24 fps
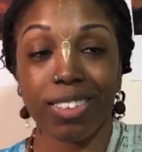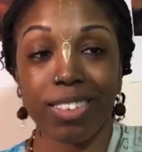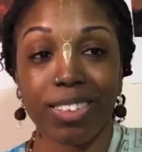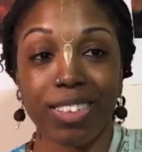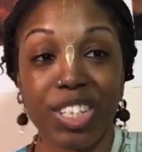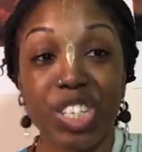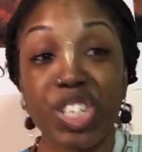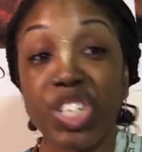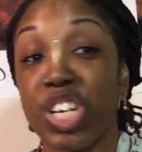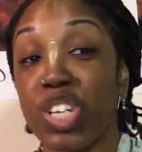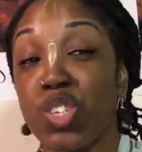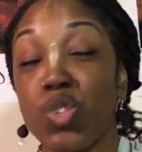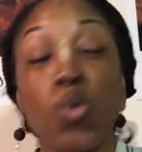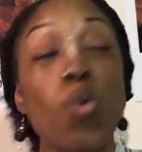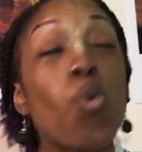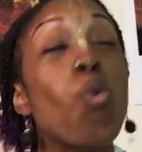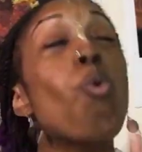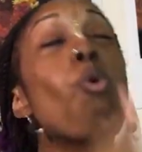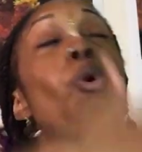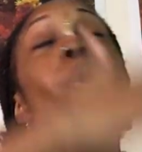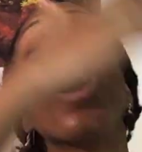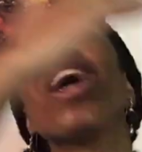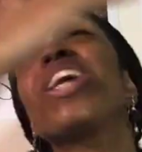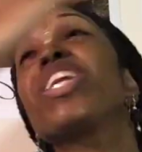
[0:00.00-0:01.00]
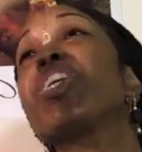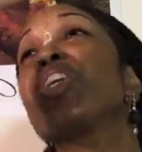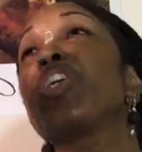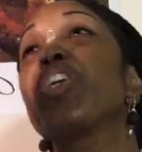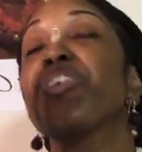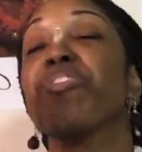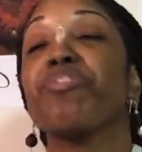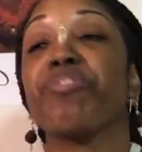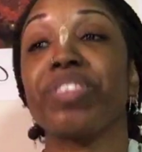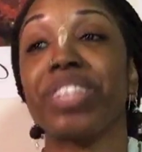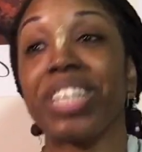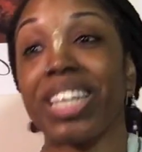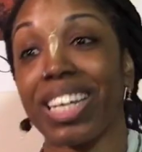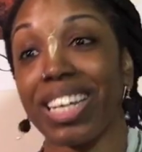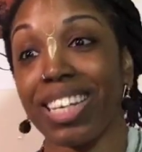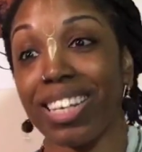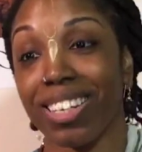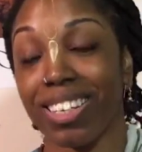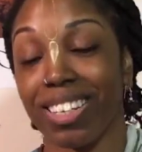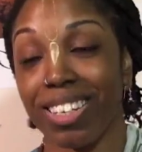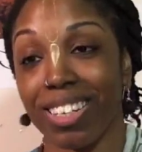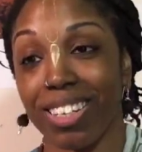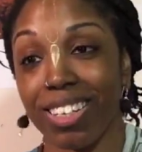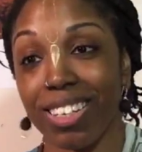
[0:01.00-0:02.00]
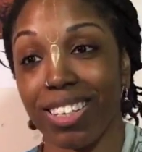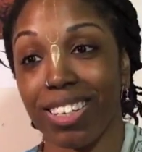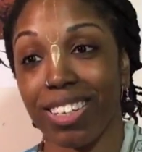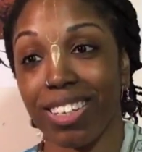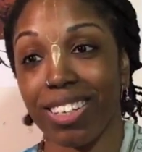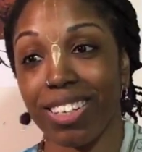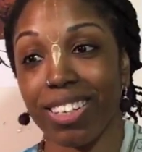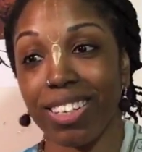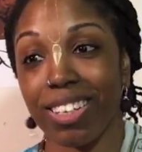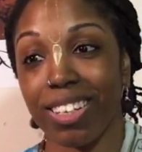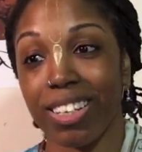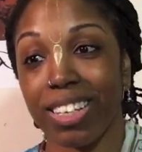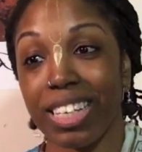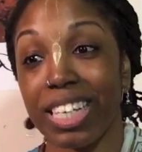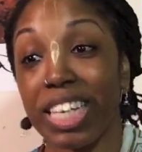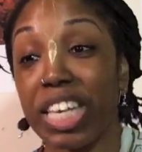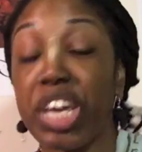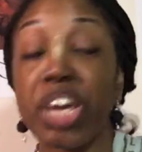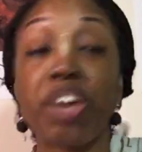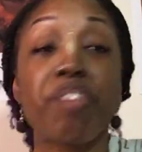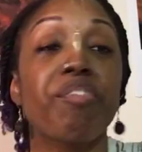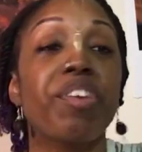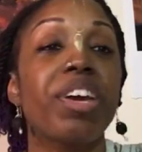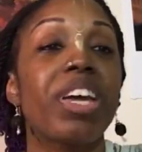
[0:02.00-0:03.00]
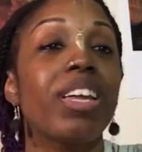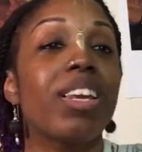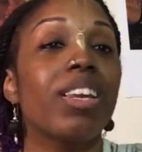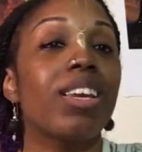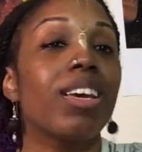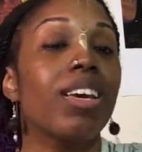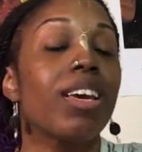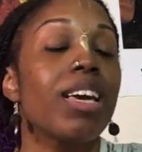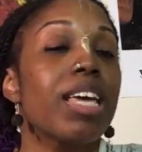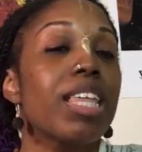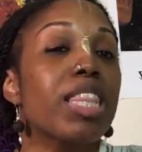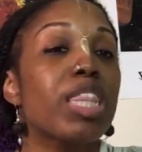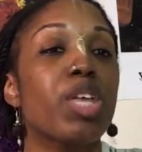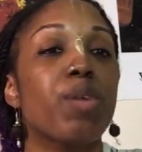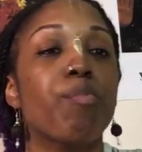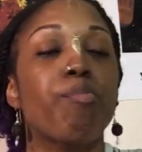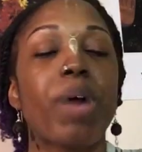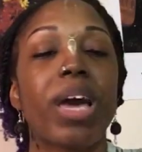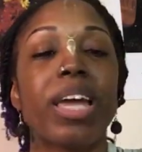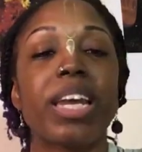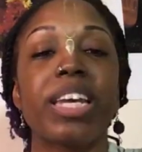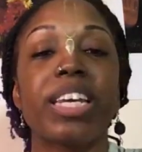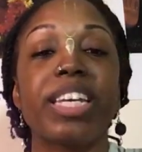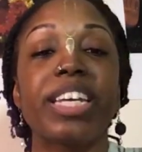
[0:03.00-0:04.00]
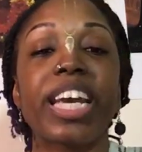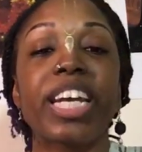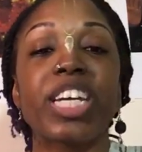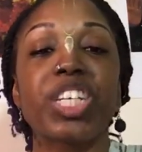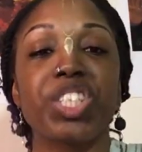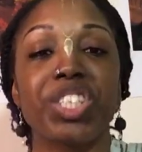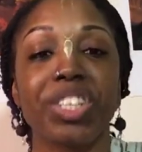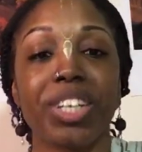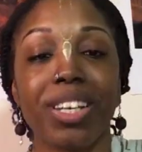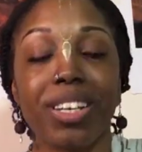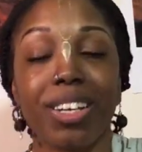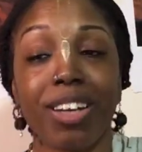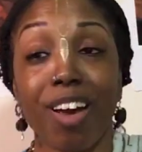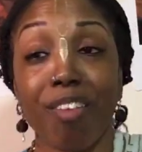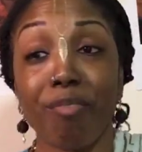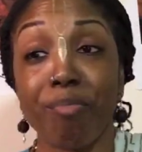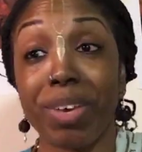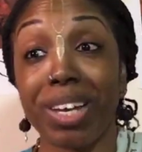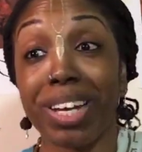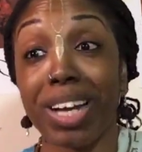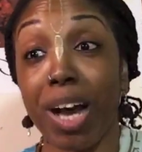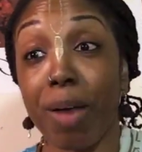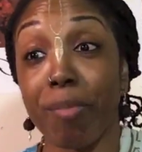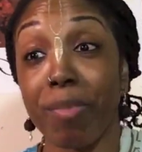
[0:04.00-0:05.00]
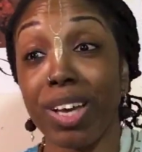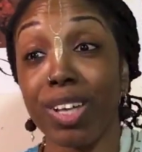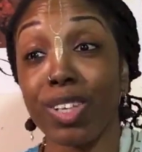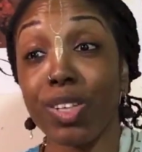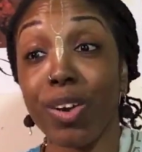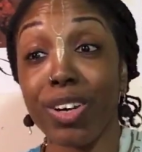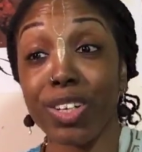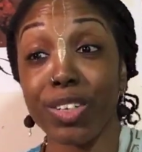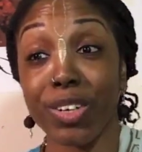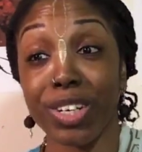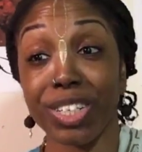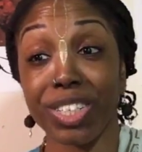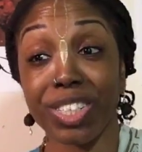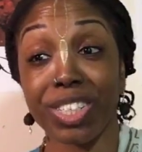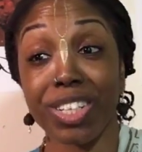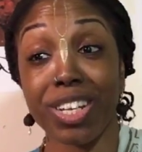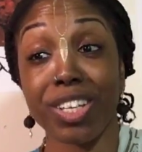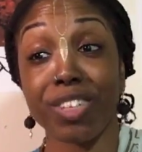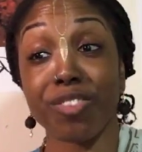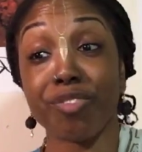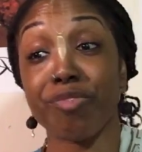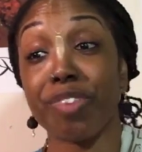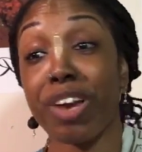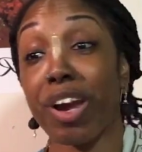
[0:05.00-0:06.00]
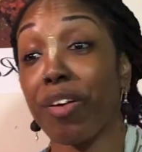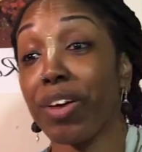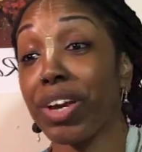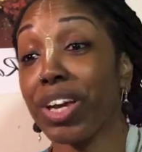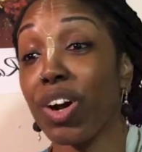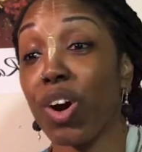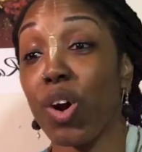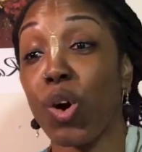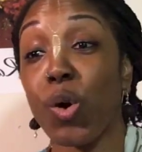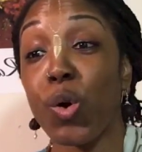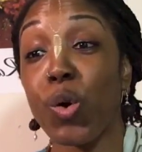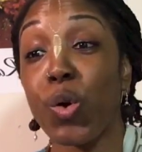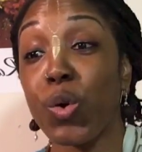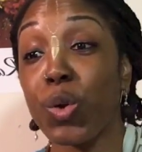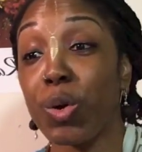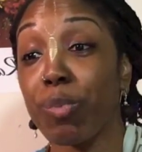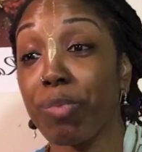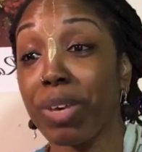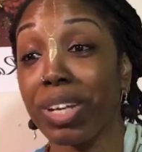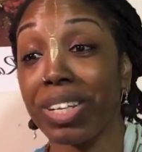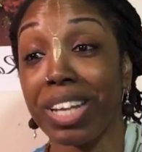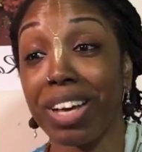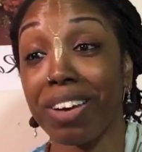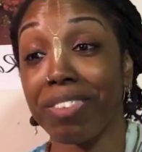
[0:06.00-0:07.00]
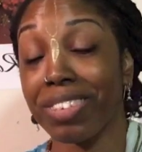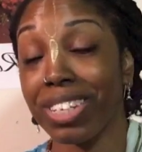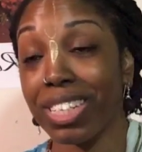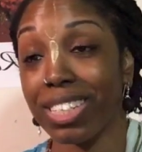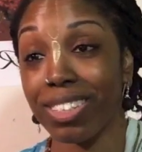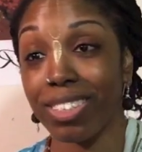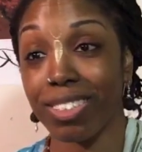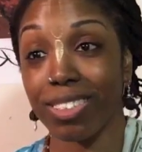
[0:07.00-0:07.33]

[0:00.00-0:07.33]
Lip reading: she's wonderfully given the benediction of becoming Lord Krishna's very own beloved.